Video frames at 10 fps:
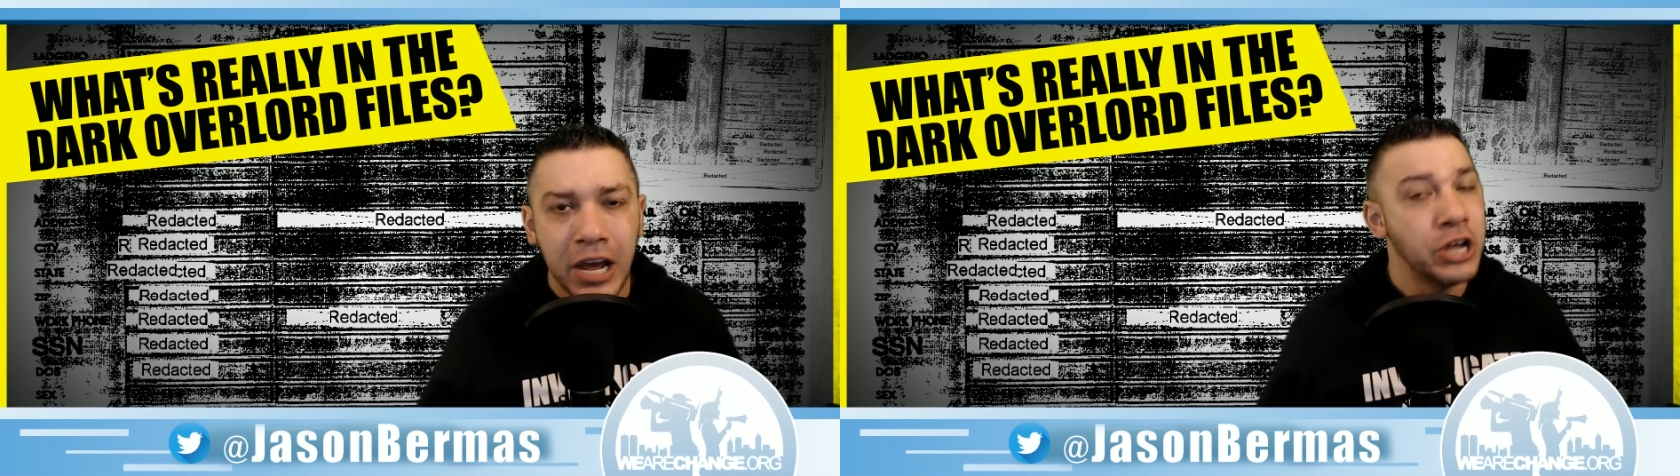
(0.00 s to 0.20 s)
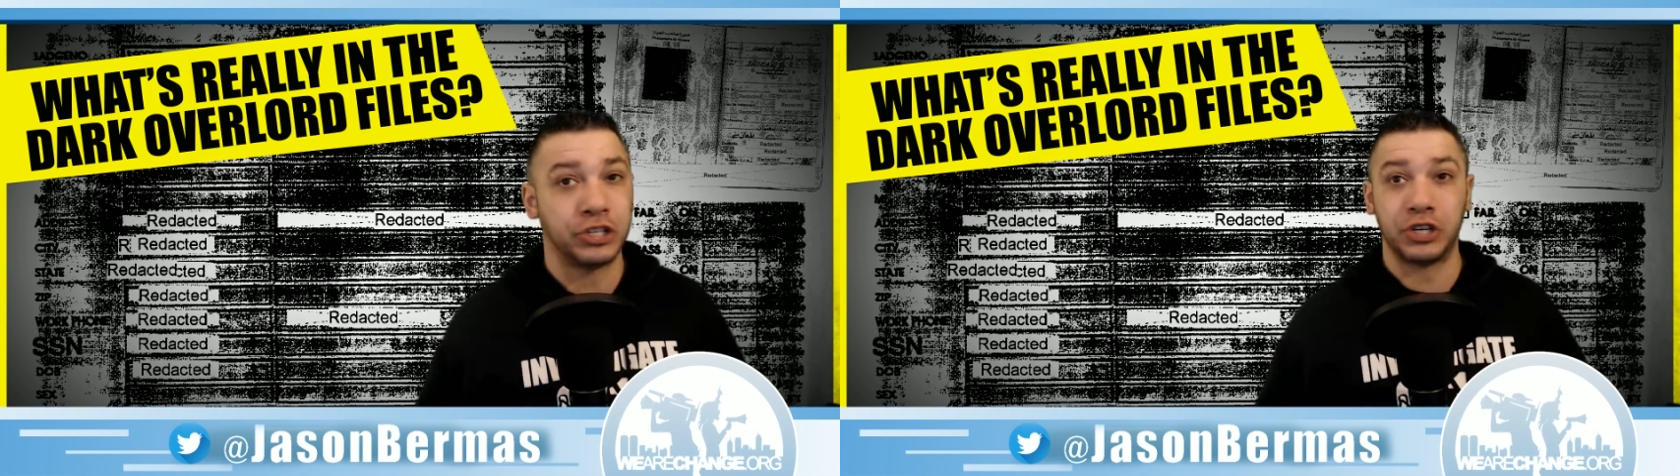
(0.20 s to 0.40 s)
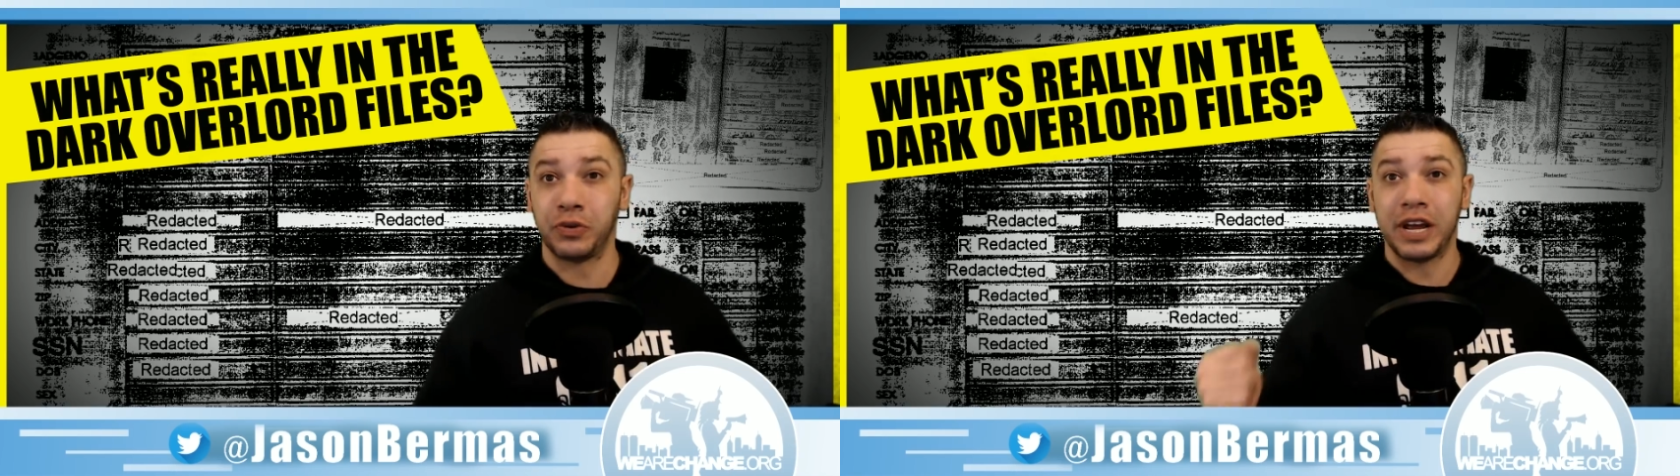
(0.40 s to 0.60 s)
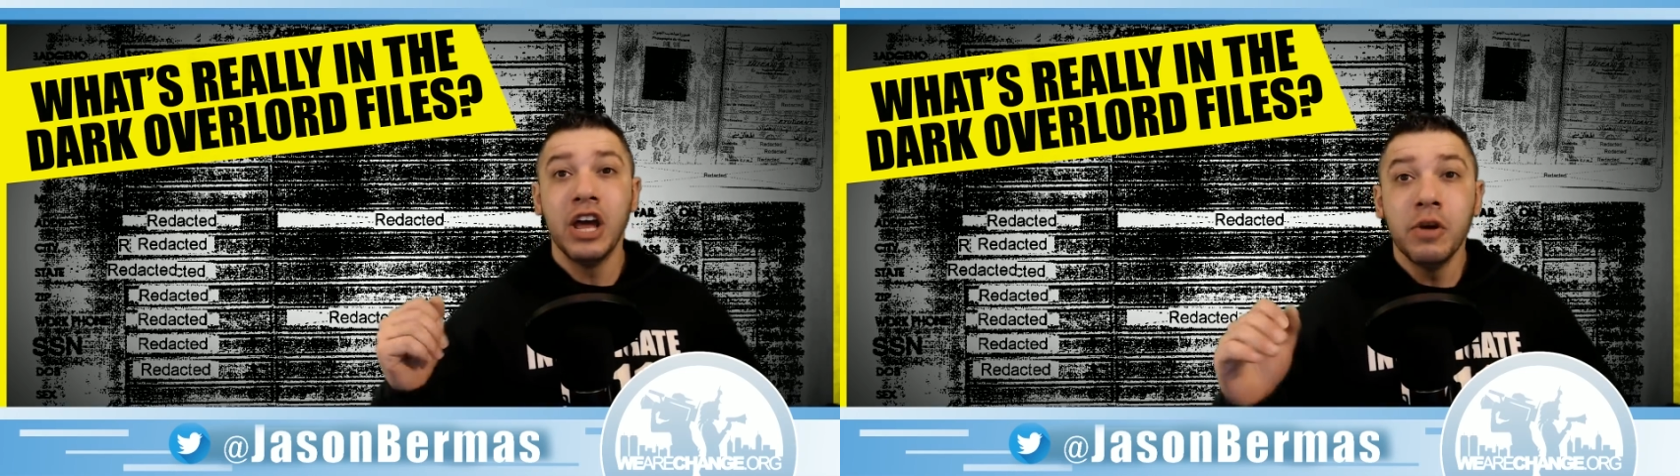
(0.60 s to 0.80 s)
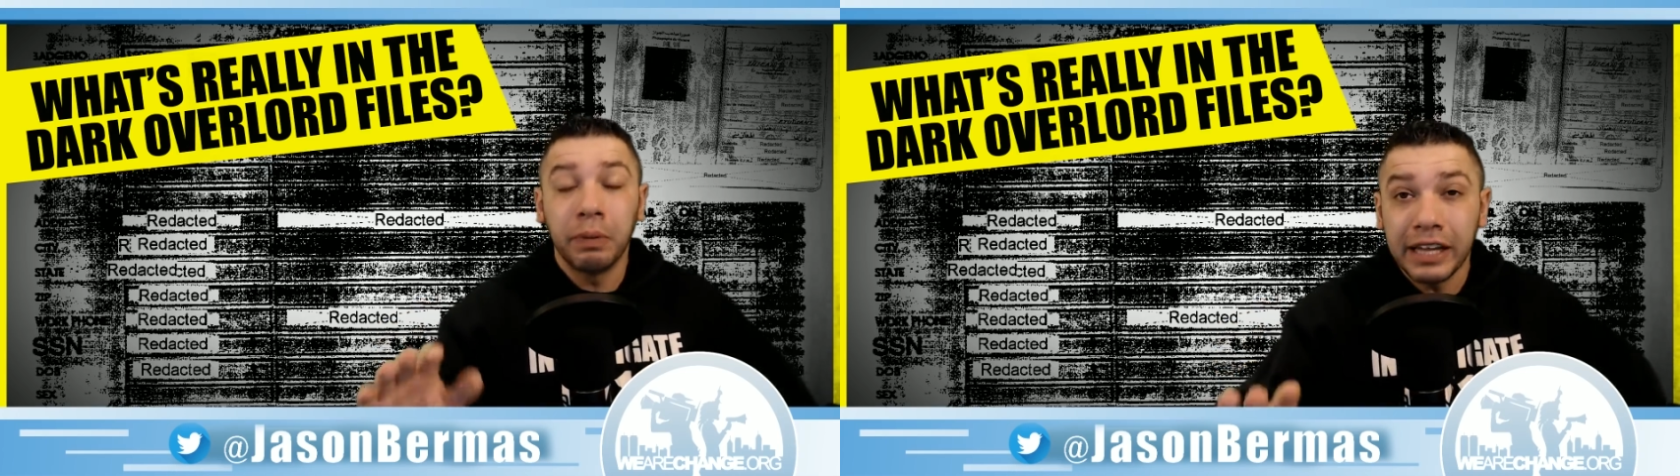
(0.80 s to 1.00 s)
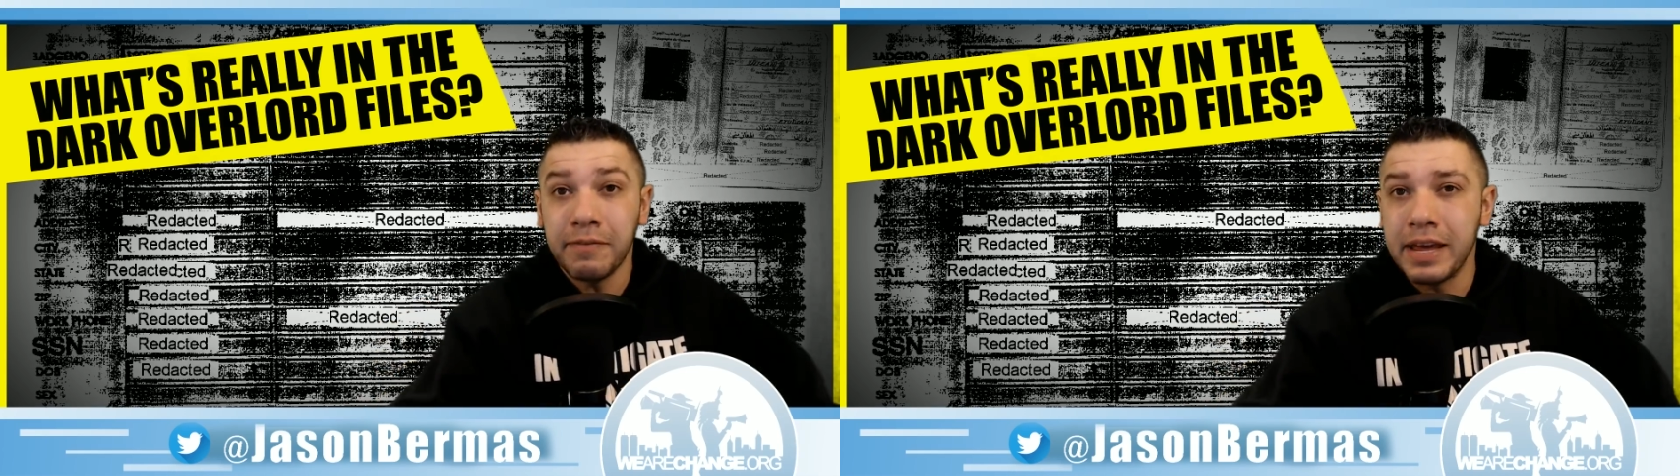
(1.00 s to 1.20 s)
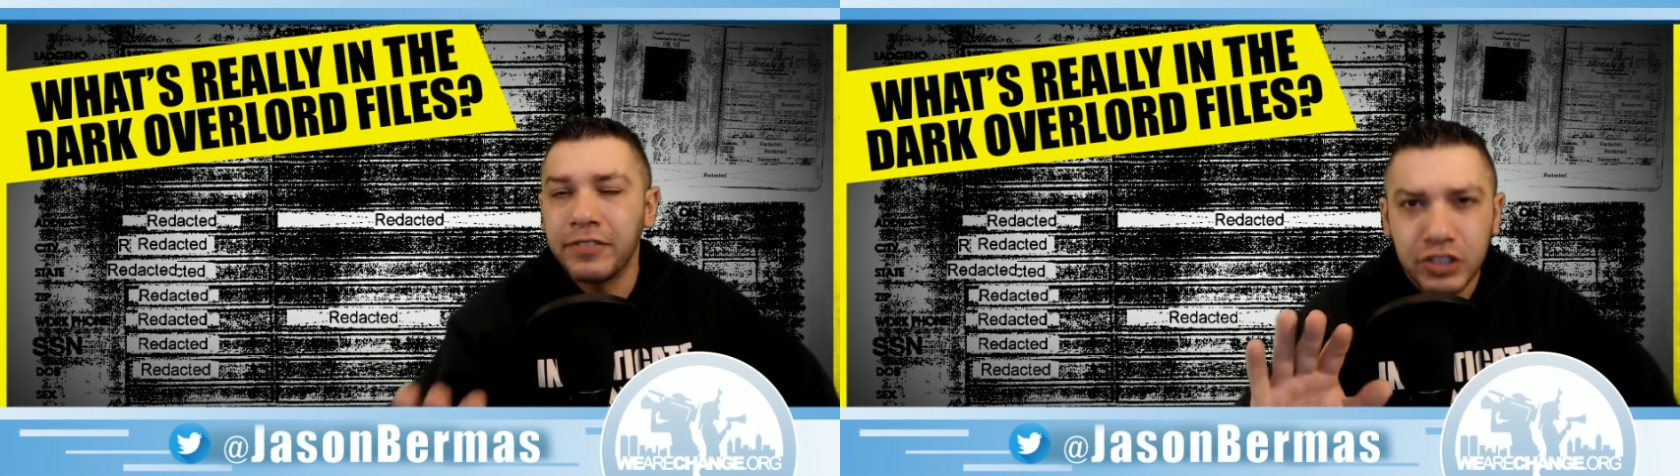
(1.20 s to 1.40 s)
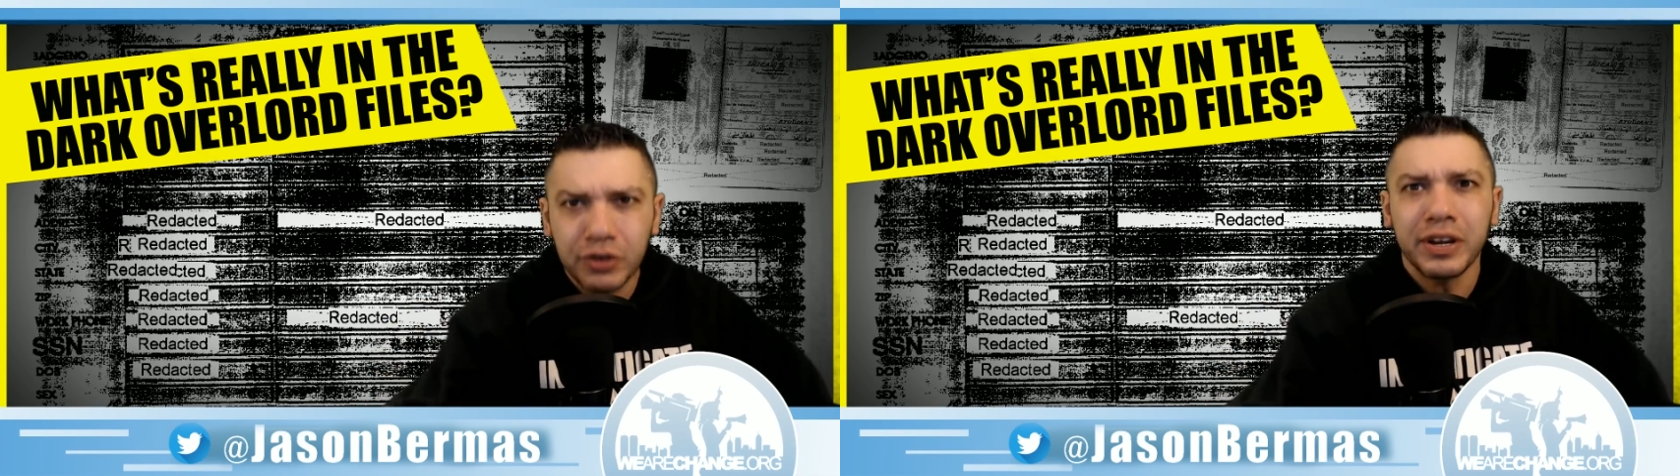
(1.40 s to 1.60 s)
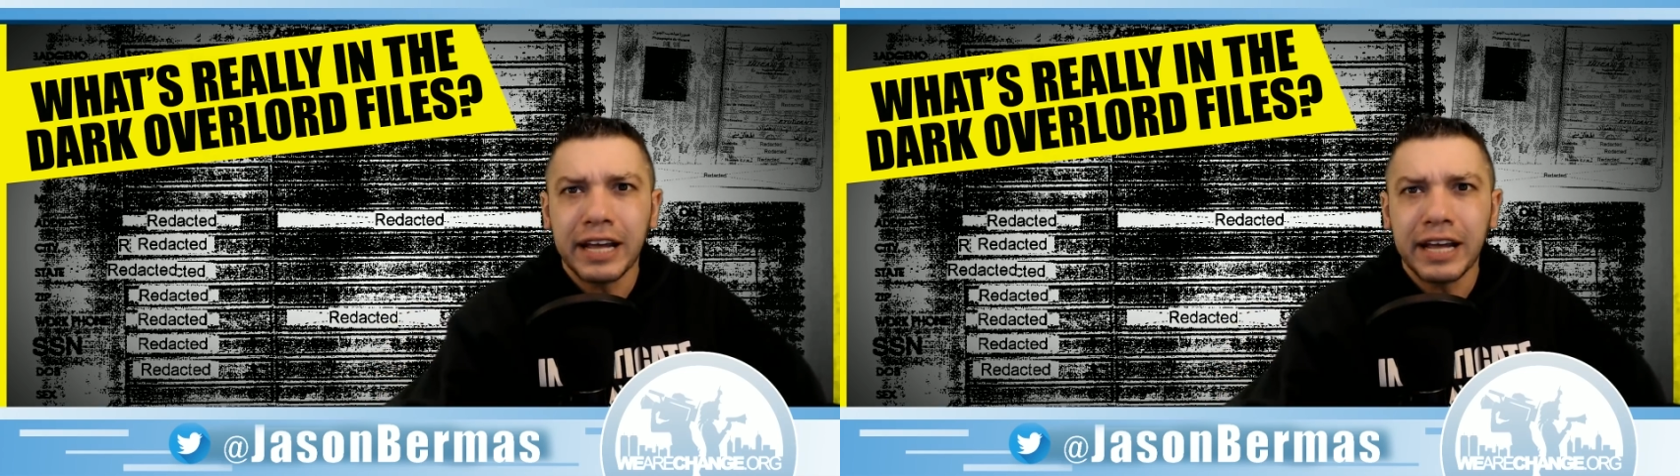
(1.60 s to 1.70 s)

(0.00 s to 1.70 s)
Syria, believe me, if Syria